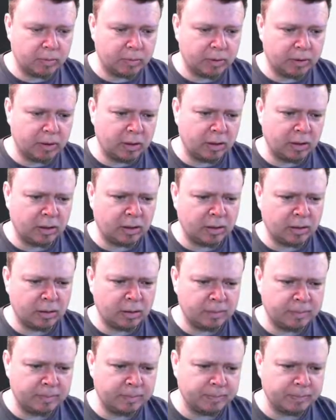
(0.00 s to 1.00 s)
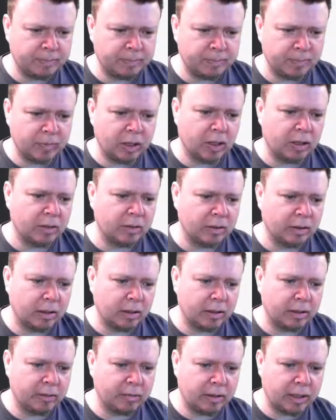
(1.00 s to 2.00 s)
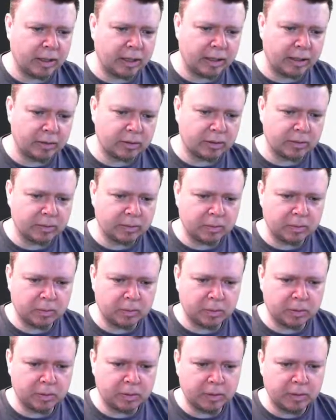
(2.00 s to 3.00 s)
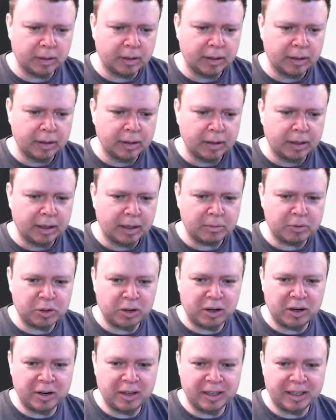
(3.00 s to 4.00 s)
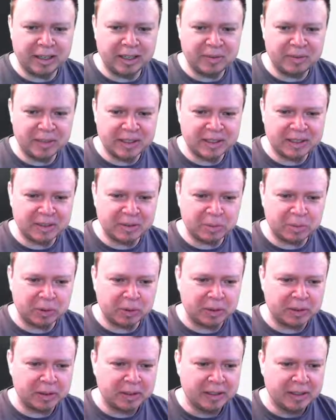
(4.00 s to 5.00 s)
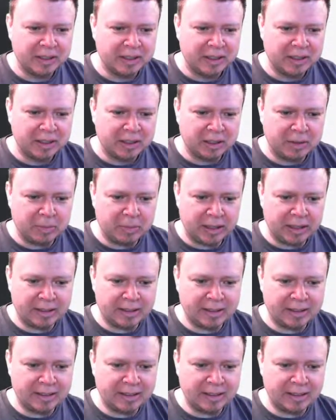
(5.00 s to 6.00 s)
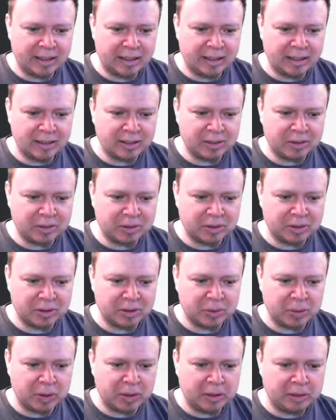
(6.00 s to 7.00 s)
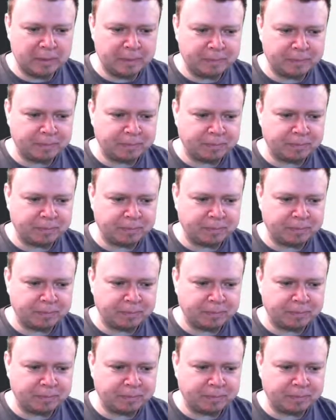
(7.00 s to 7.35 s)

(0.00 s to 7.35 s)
I'll leave that out. I'm trying to keep it simple. I'll make this a data source as well.